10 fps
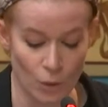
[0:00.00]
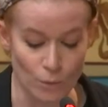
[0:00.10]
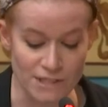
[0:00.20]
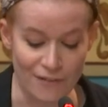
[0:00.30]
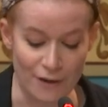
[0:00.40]

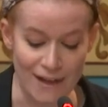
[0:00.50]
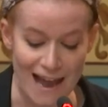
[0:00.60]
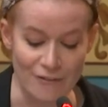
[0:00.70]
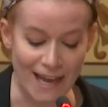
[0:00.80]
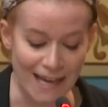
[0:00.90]
was found to
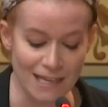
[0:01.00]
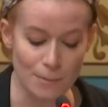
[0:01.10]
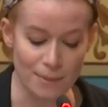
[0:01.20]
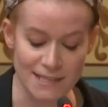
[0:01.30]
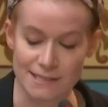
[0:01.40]
have eight
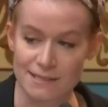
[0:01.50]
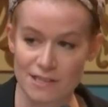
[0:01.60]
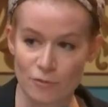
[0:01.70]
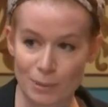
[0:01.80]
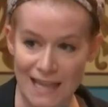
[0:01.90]
pieces
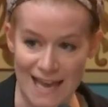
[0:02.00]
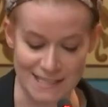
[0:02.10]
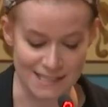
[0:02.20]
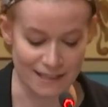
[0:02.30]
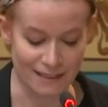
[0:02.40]
of
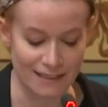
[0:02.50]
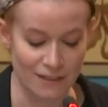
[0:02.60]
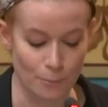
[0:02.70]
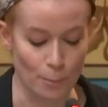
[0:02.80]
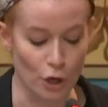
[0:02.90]
plastic
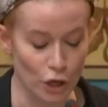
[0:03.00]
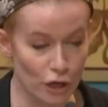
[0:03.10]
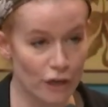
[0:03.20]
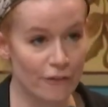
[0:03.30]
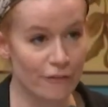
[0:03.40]

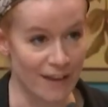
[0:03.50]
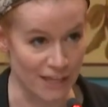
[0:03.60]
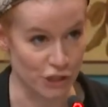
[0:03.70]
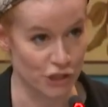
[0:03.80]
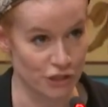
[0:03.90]
per
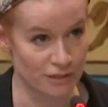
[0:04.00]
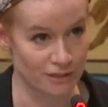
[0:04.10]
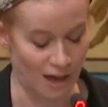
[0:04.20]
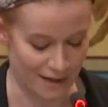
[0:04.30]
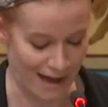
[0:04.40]
fish
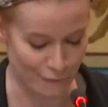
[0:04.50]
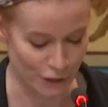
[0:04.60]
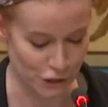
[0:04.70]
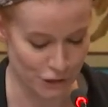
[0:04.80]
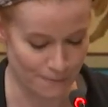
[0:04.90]
on
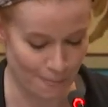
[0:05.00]
average.